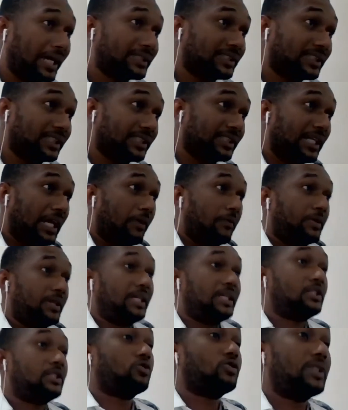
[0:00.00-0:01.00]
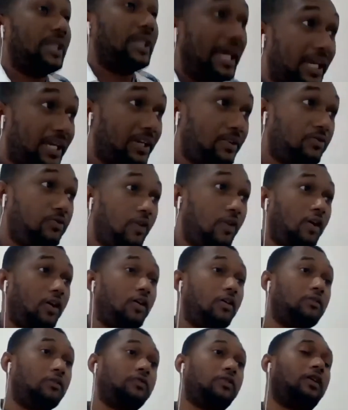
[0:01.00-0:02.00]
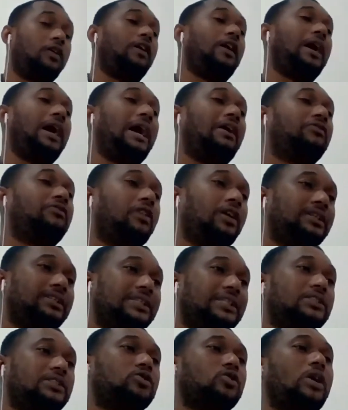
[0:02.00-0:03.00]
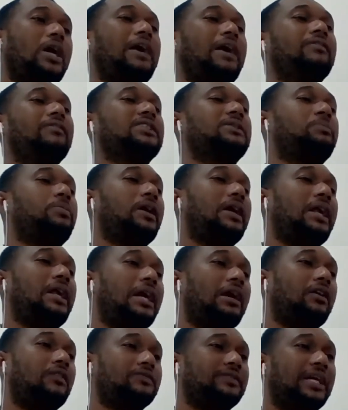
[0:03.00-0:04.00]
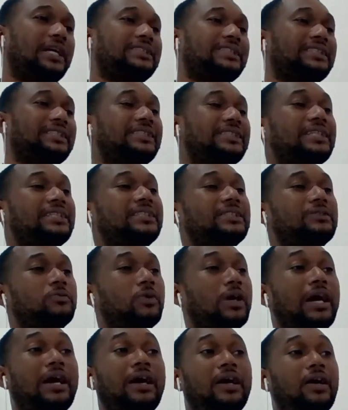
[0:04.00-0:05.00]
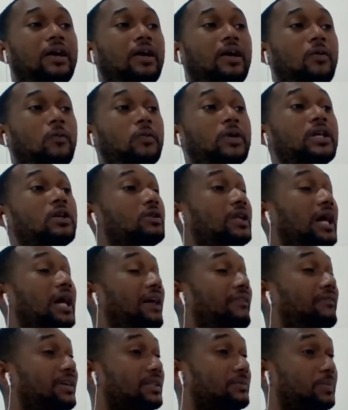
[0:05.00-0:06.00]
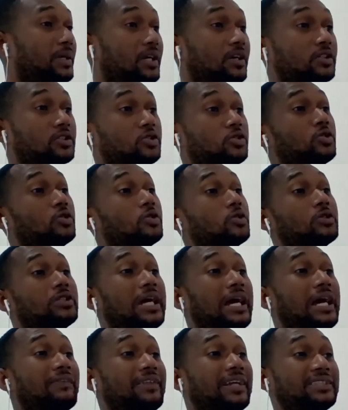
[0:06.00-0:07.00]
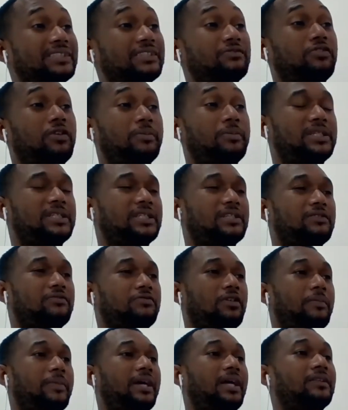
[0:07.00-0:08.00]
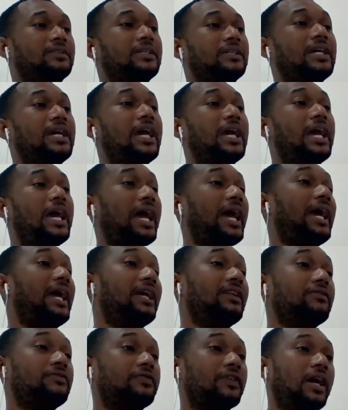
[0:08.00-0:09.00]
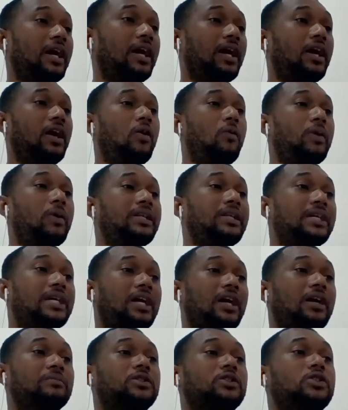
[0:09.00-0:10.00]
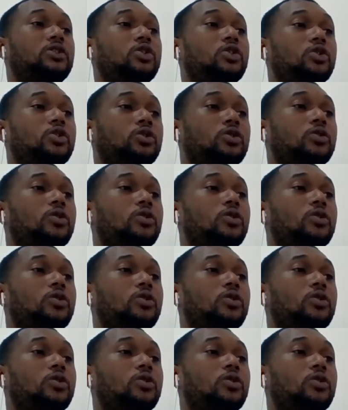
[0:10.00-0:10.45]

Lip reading: actions that we need to take for avoiding to have a spread of that disease. We could have it, because you could have that information from health. And when it comes to